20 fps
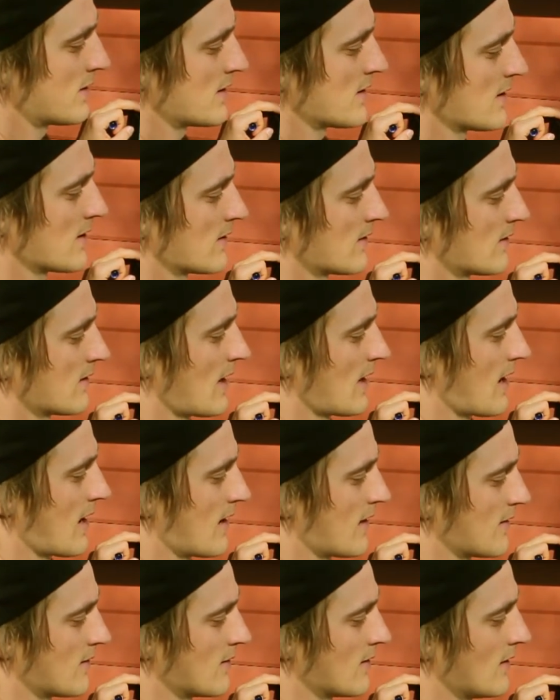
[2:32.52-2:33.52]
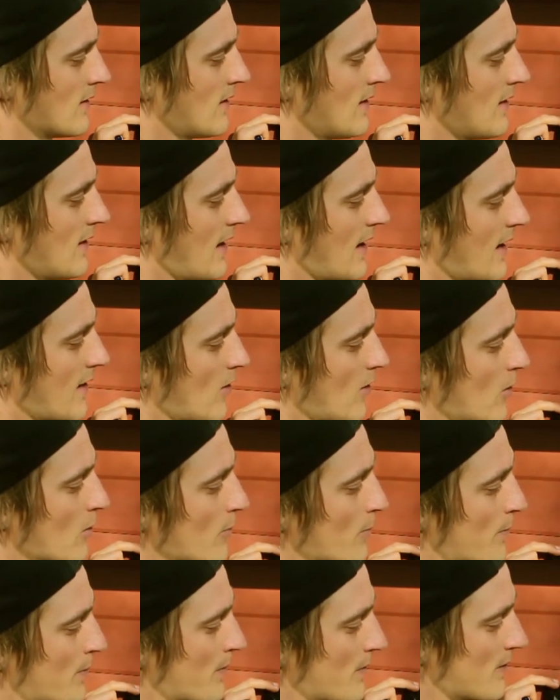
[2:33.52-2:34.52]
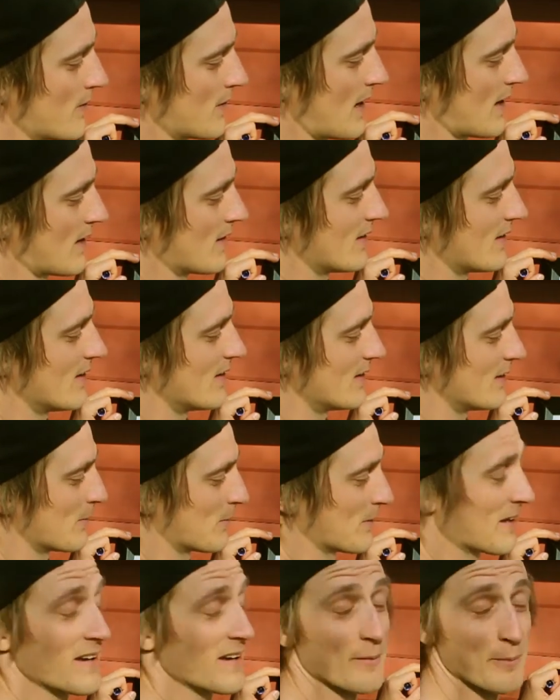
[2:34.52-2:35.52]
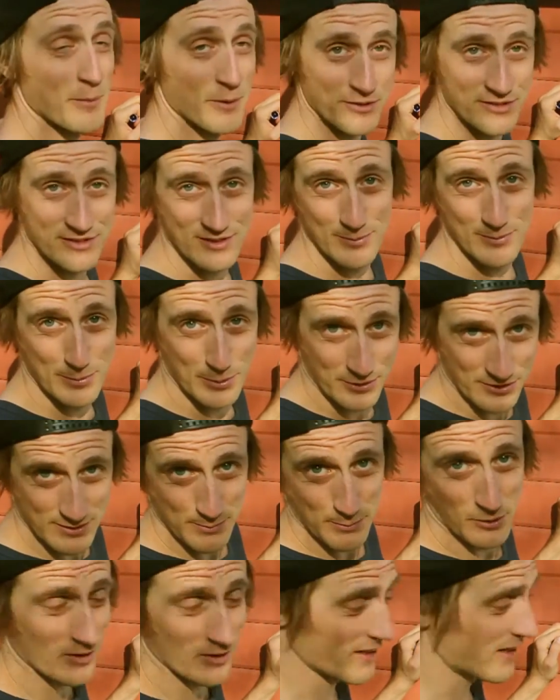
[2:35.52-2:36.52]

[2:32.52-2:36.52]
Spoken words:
here and hope that the player puts the ball